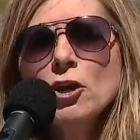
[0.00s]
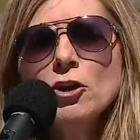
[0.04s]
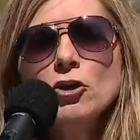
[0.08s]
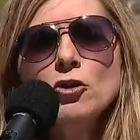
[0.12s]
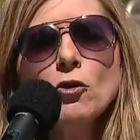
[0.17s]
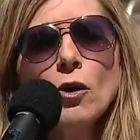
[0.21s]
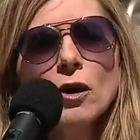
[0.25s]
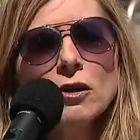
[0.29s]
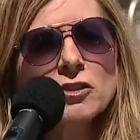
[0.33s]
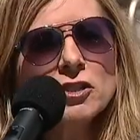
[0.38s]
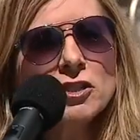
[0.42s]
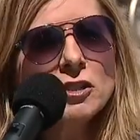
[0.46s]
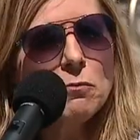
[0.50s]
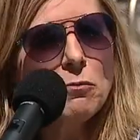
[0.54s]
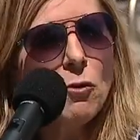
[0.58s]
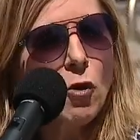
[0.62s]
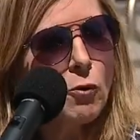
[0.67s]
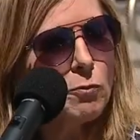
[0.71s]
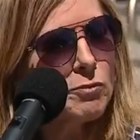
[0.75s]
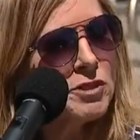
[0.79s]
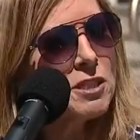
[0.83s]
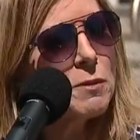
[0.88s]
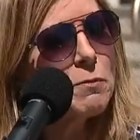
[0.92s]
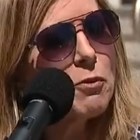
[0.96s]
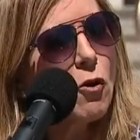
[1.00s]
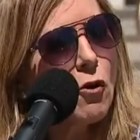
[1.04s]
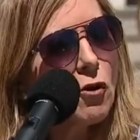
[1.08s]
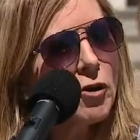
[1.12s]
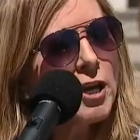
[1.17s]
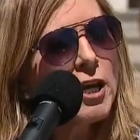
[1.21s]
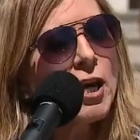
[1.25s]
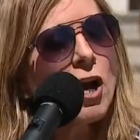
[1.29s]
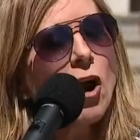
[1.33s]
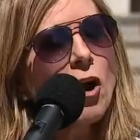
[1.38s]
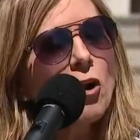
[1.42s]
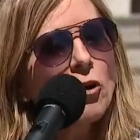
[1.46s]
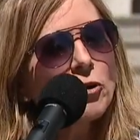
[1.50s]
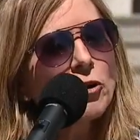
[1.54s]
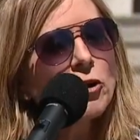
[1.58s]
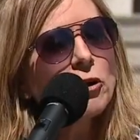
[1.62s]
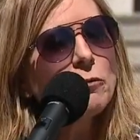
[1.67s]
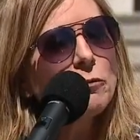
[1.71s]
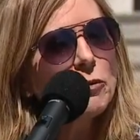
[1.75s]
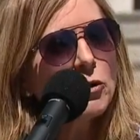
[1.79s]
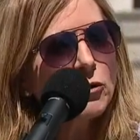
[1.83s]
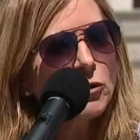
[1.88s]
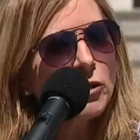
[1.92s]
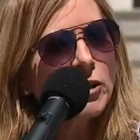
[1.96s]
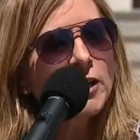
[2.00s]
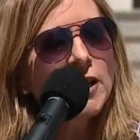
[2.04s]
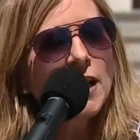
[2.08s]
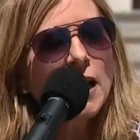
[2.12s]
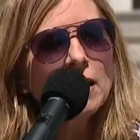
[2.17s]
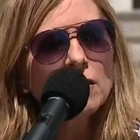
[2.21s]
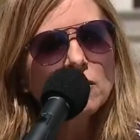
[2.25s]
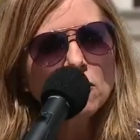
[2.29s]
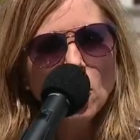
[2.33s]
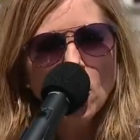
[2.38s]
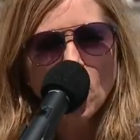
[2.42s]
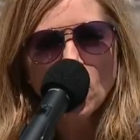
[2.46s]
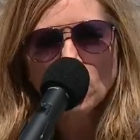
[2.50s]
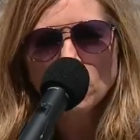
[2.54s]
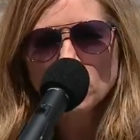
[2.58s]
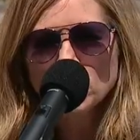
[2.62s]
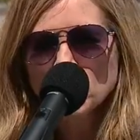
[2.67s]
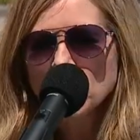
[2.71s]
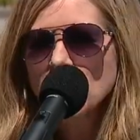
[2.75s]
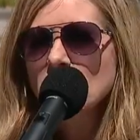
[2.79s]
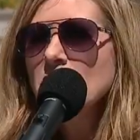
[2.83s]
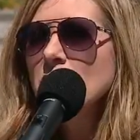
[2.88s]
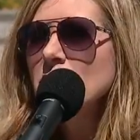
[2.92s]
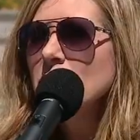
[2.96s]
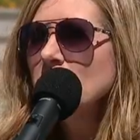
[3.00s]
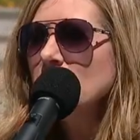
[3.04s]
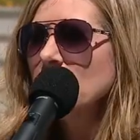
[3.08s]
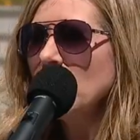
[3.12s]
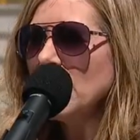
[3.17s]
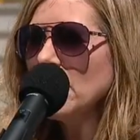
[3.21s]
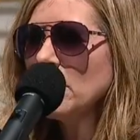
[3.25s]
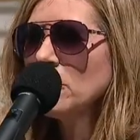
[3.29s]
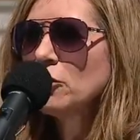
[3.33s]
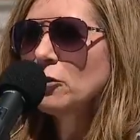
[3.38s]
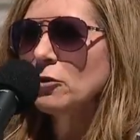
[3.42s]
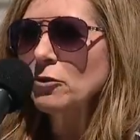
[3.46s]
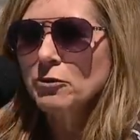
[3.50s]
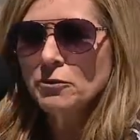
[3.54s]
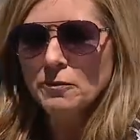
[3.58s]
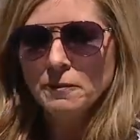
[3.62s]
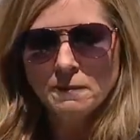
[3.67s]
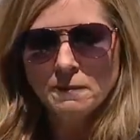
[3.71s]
You are su- supporting our community at large. Thank you.